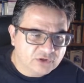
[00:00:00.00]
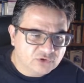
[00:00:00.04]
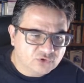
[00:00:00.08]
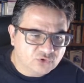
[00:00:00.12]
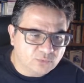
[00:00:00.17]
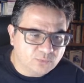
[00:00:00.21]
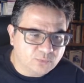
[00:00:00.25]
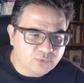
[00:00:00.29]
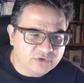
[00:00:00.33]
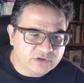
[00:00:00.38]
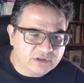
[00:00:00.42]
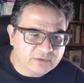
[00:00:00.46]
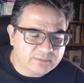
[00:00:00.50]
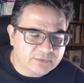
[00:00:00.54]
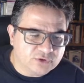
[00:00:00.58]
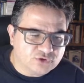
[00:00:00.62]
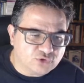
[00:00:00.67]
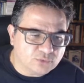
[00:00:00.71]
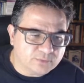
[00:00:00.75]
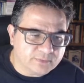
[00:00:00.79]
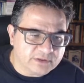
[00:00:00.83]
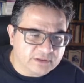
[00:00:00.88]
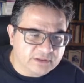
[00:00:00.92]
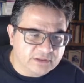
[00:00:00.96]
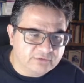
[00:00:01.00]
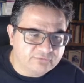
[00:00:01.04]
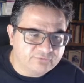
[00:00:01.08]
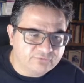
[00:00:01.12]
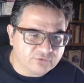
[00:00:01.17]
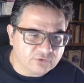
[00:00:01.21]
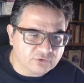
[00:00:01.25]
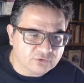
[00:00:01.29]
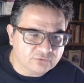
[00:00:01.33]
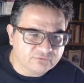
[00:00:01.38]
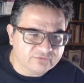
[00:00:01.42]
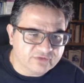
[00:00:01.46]
to put the bishop in
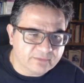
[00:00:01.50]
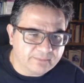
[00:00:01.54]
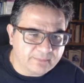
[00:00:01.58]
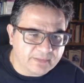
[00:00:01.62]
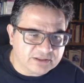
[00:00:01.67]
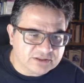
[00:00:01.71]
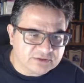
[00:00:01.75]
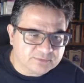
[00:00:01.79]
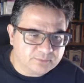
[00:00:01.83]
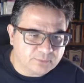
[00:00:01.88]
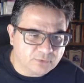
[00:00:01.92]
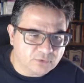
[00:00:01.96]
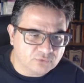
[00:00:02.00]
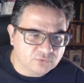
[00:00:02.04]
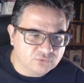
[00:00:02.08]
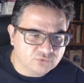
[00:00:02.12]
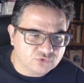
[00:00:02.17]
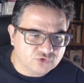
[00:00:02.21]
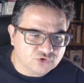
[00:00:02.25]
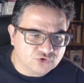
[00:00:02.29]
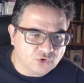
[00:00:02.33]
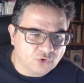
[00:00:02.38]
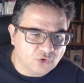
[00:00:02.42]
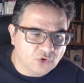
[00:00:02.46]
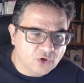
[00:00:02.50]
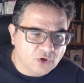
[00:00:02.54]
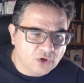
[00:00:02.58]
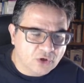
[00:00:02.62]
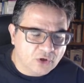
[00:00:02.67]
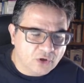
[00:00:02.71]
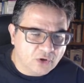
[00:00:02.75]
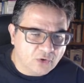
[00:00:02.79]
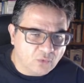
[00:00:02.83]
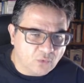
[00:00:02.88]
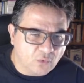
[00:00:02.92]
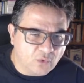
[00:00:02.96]
front of the passed pawn, so
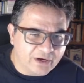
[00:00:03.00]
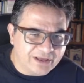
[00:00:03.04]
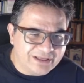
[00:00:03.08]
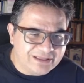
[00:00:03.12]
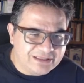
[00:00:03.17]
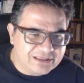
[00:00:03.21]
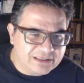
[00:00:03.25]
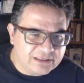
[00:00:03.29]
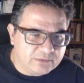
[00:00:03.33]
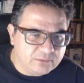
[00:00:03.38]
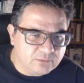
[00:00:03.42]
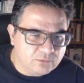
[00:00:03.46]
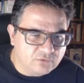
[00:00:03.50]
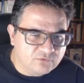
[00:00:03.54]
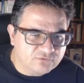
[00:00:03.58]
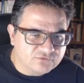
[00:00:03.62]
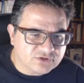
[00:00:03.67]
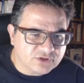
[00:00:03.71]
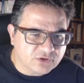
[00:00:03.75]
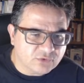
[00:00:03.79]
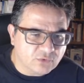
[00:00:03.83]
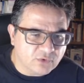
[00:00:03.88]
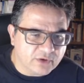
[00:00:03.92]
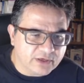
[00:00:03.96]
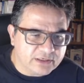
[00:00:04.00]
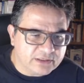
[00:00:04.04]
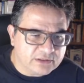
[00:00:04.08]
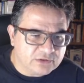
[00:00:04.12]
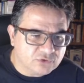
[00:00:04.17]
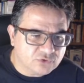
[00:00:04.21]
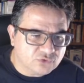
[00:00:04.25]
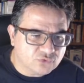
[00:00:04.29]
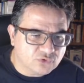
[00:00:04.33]
when he moves away,